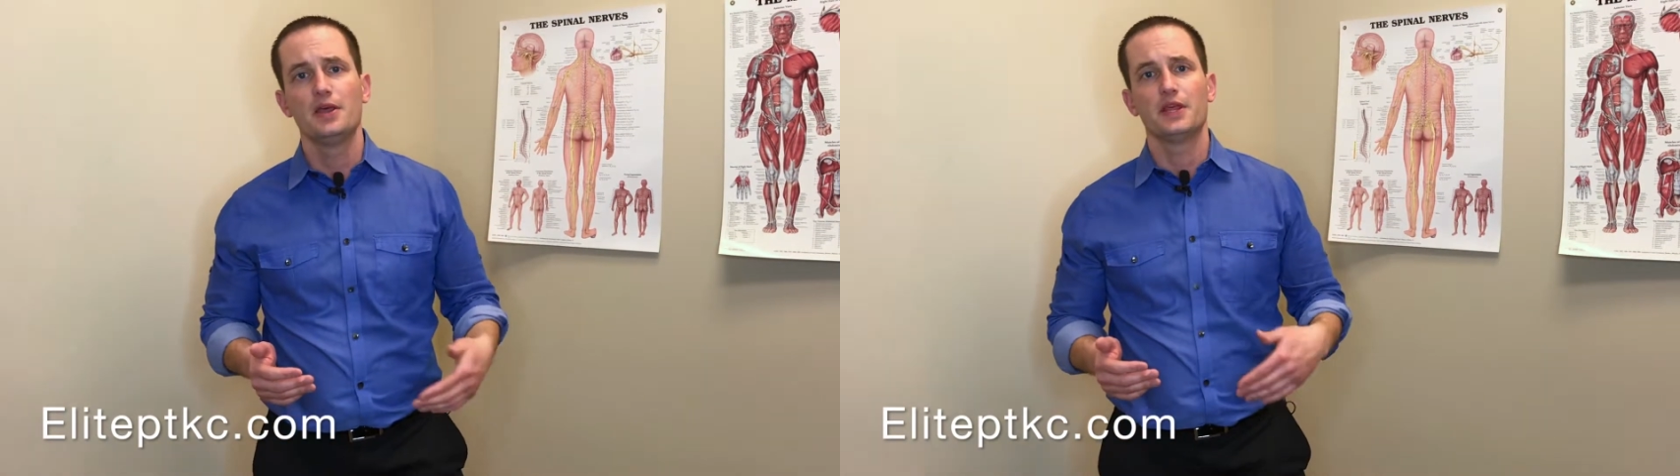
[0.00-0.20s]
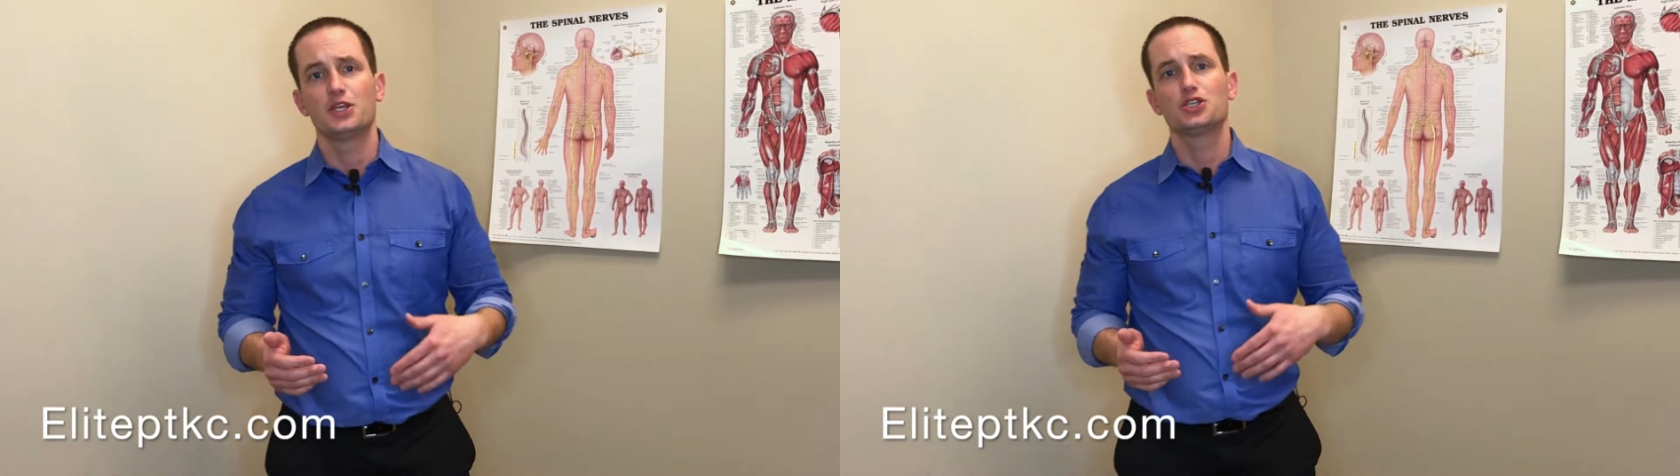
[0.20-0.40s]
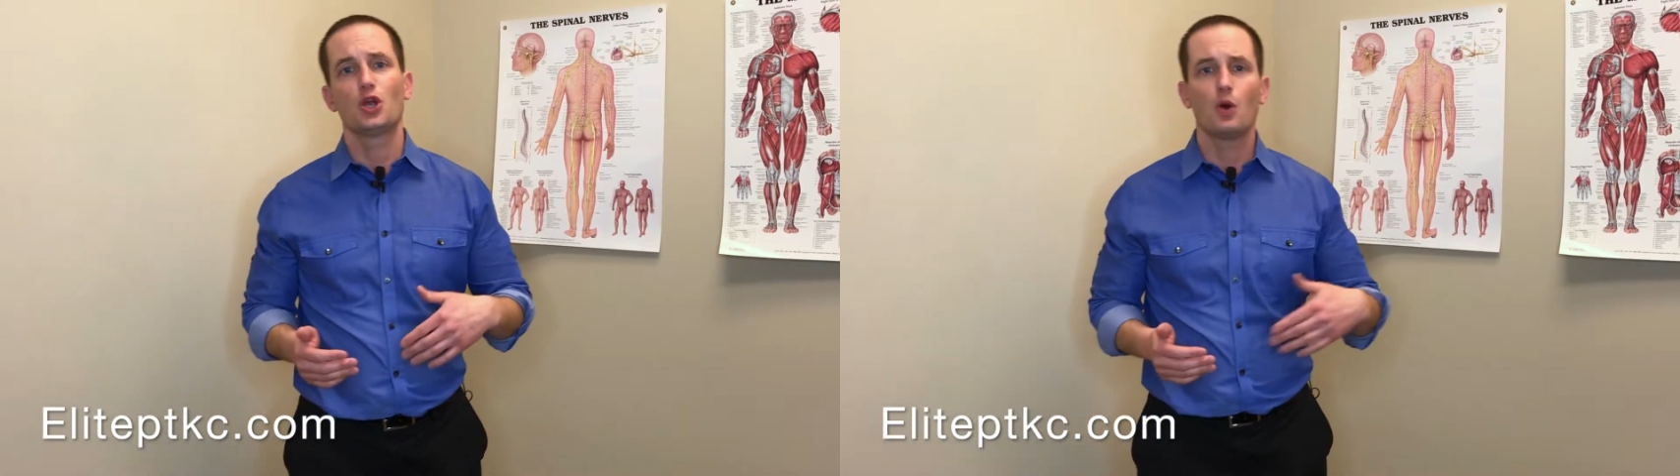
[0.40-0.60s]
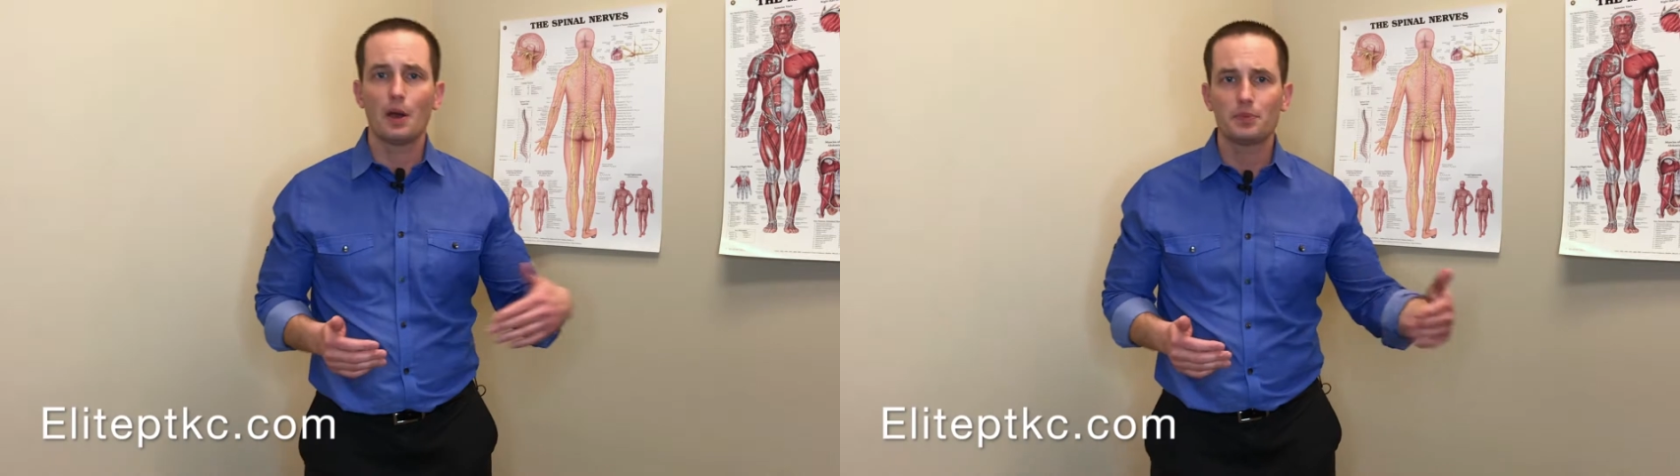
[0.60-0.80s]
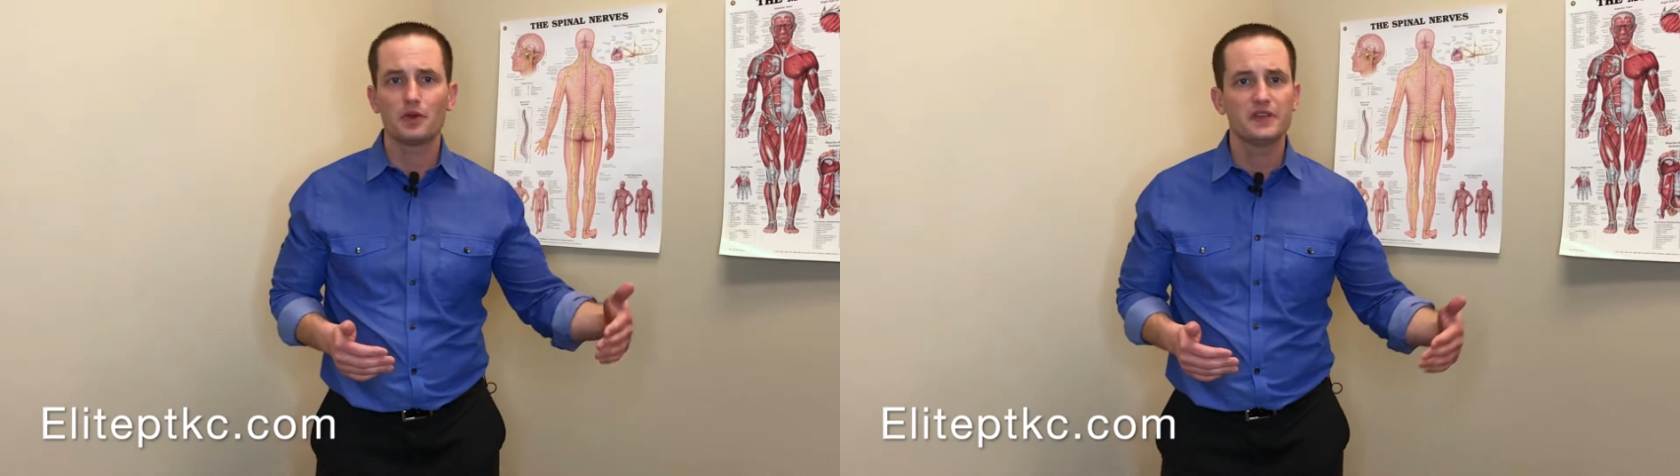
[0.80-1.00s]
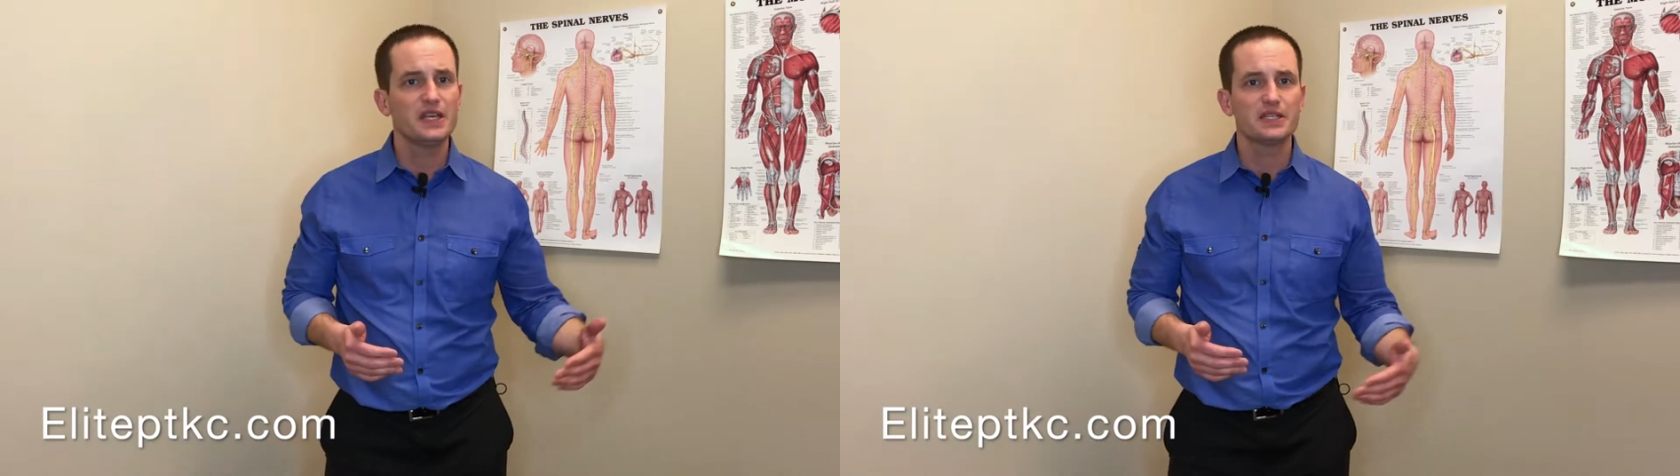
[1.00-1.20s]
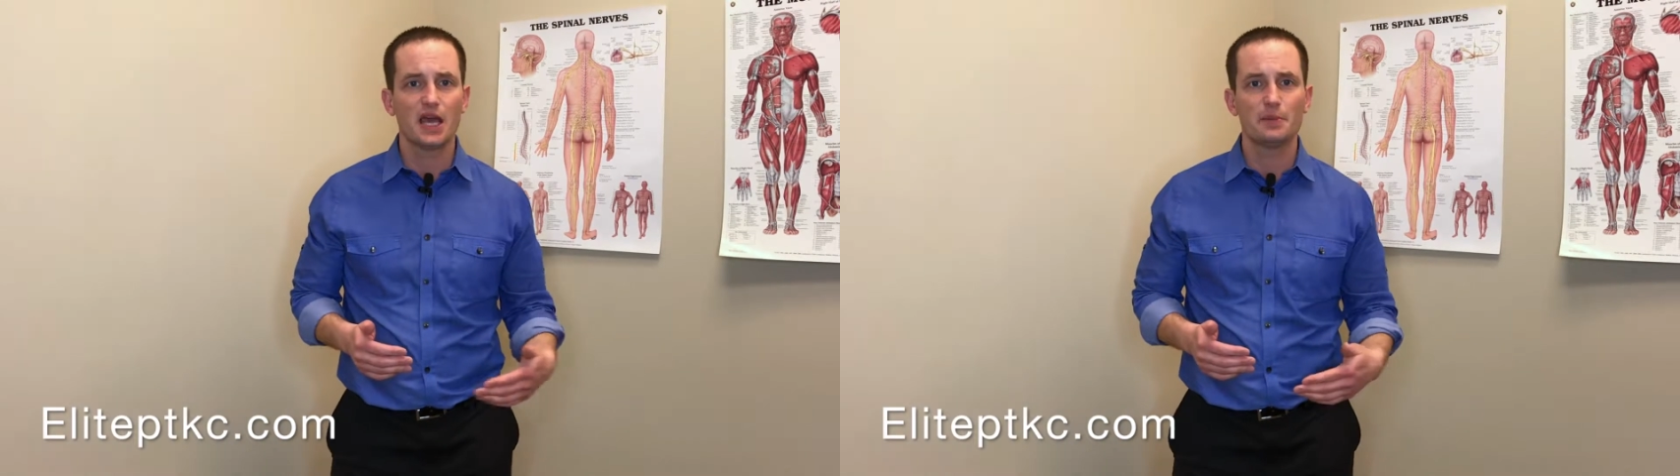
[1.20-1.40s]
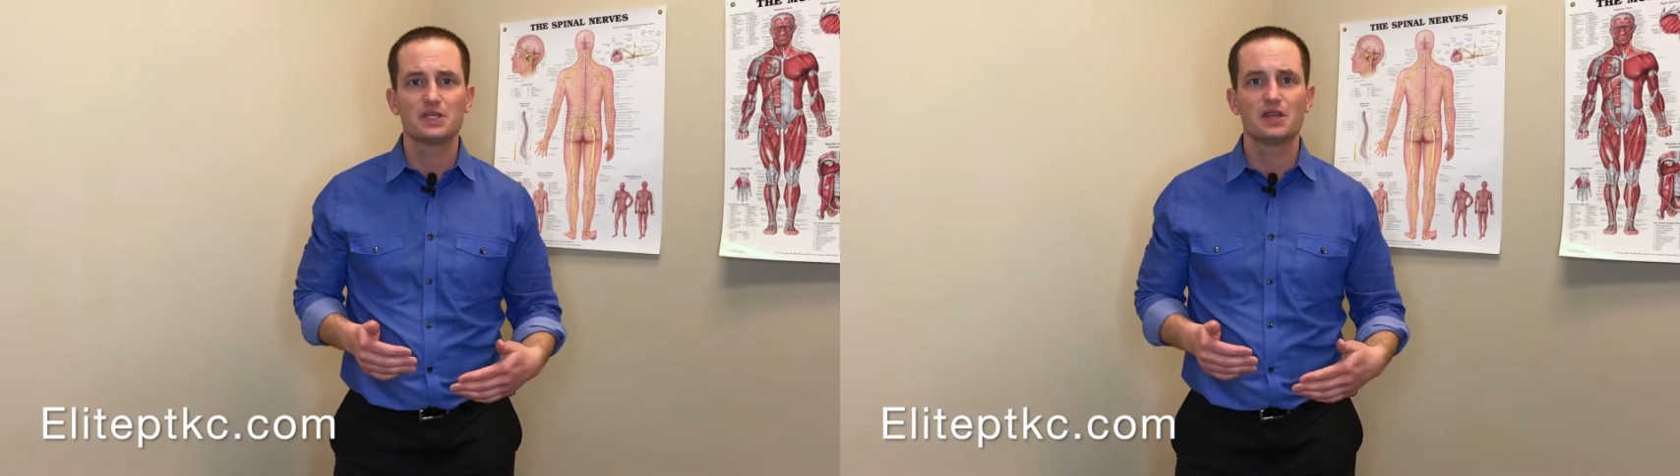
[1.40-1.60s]
They show up, their tee
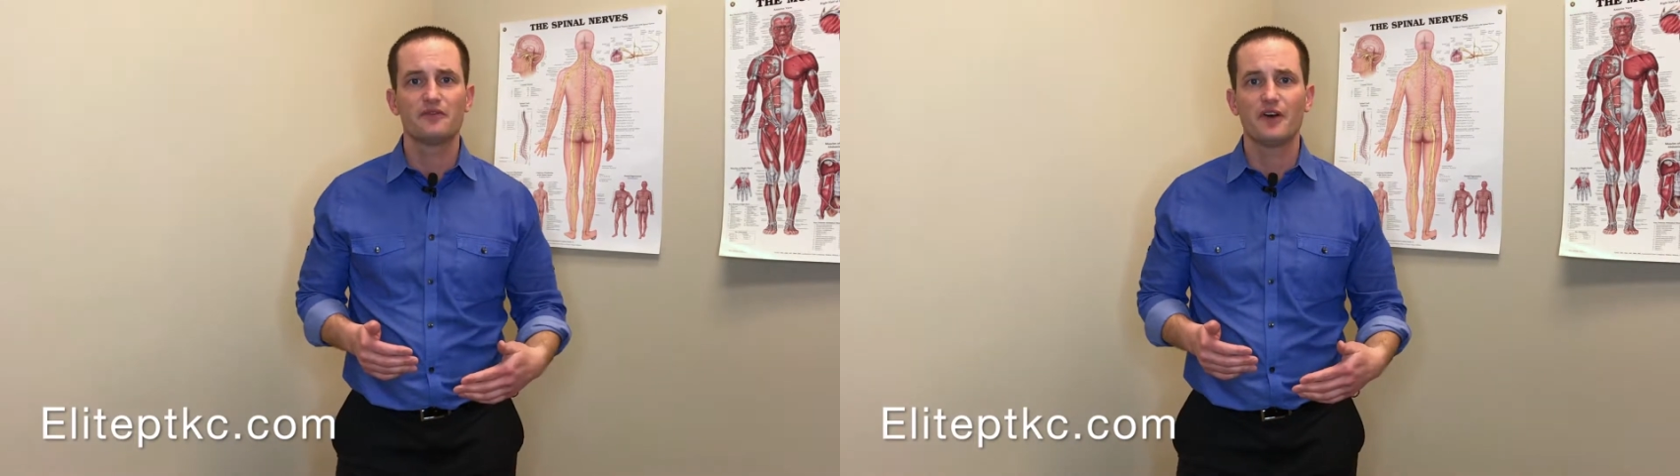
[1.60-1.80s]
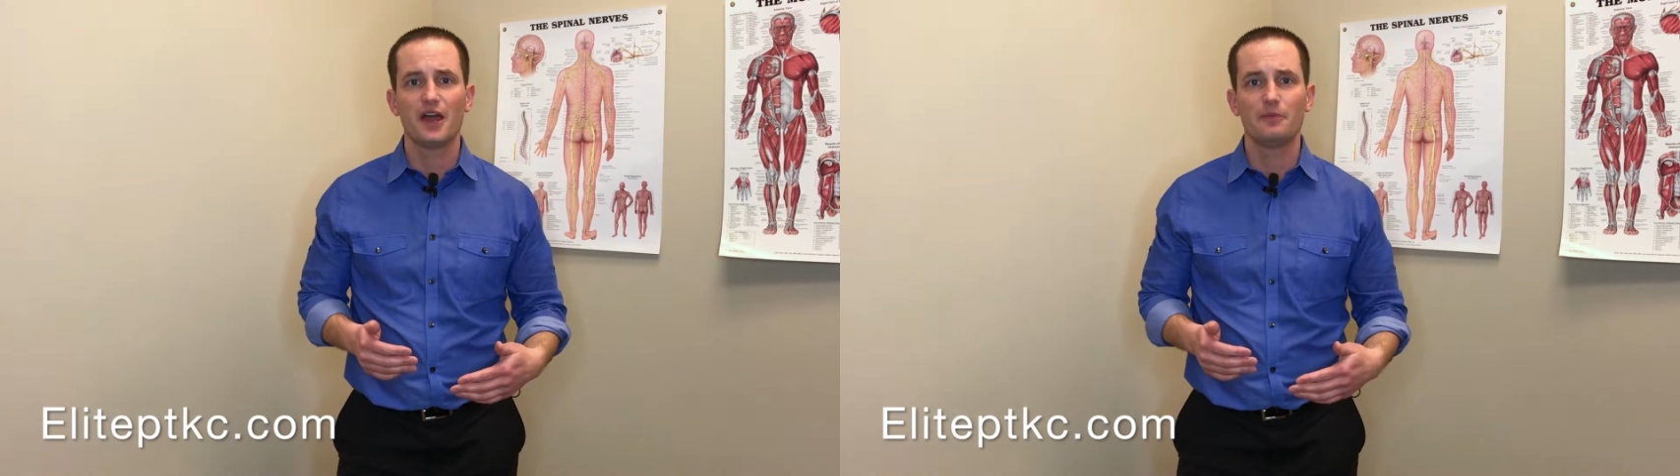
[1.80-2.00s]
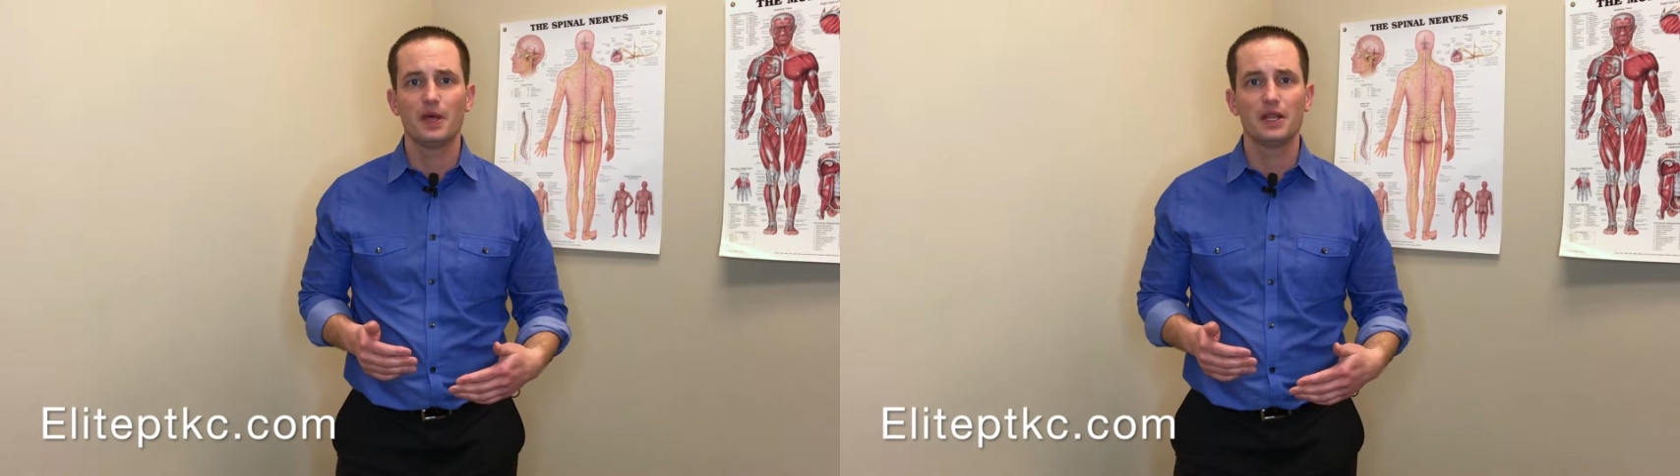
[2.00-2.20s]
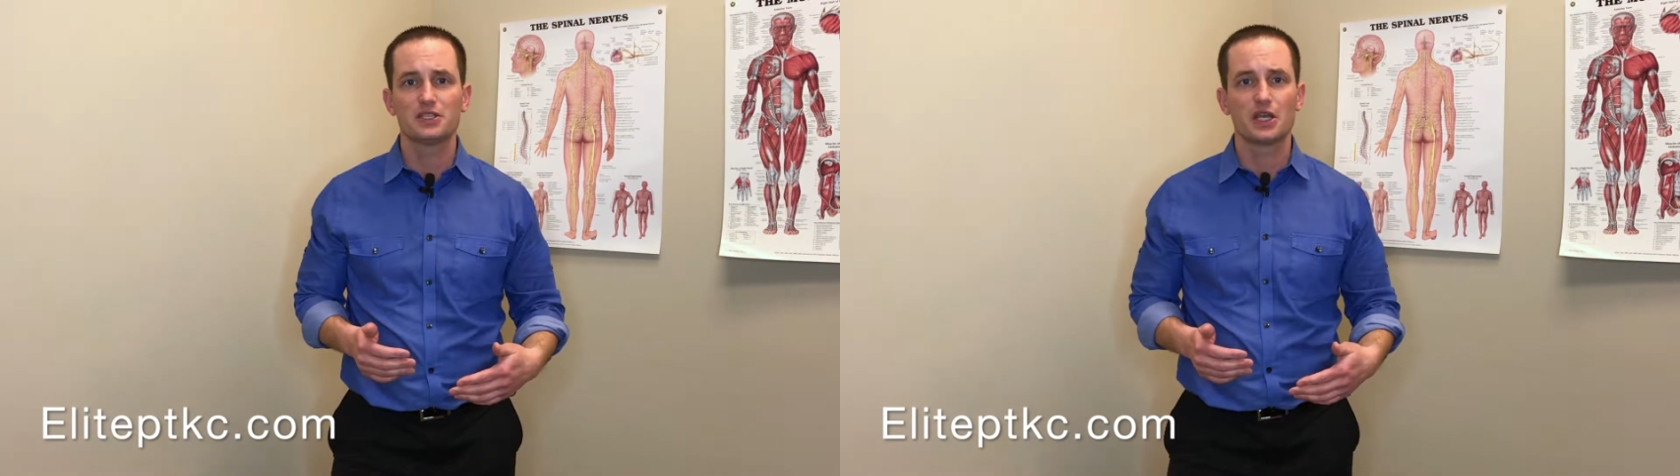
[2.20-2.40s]
time is in 5 minutes,